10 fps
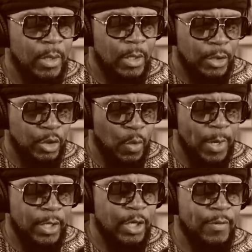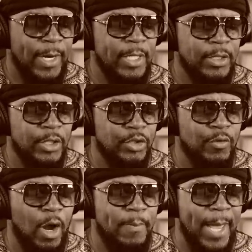You know, one of the greatest
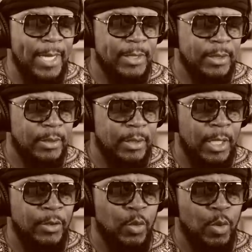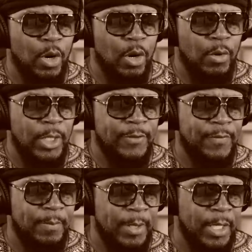drawbacks in the world is for
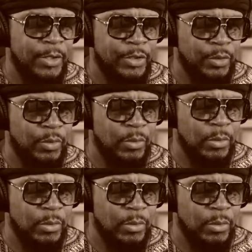men to